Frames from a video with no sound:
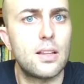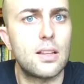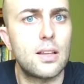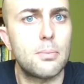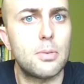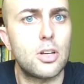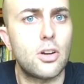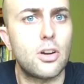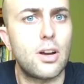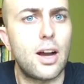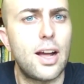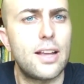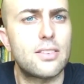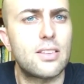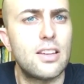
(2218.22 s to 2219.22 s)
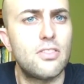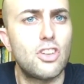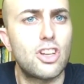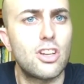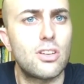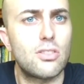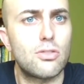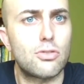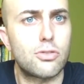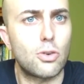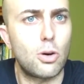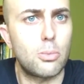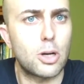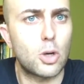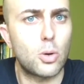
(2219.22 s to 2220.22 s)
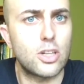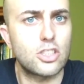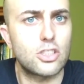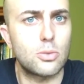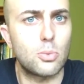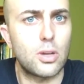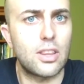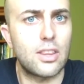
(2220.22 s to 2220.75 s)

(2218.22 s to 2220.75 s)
Let me know. See if you can form a question